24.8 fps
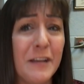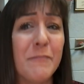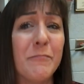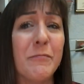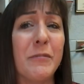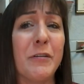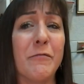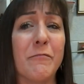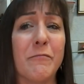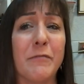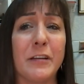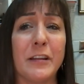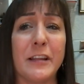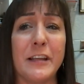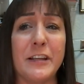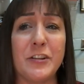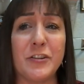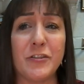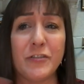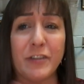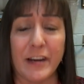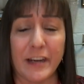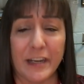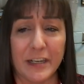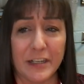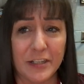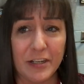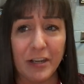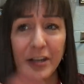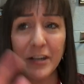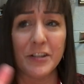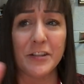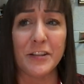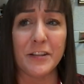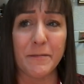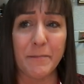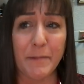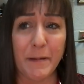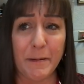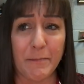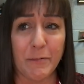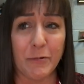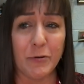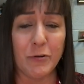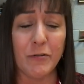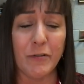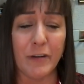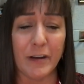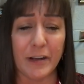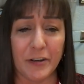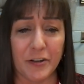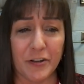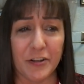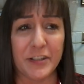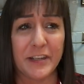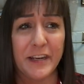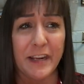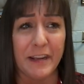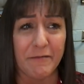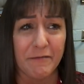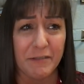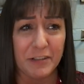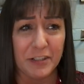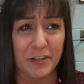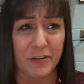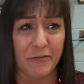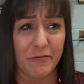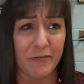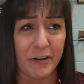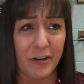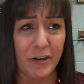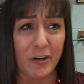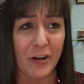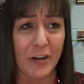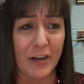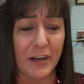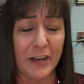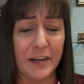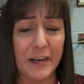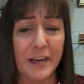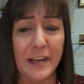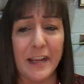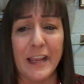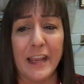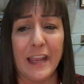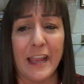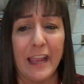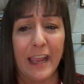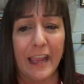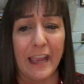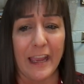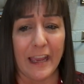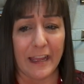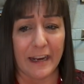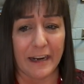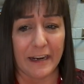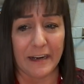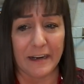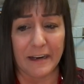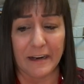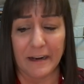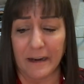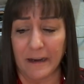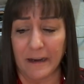but really try and talk to the people who understand what's going on, and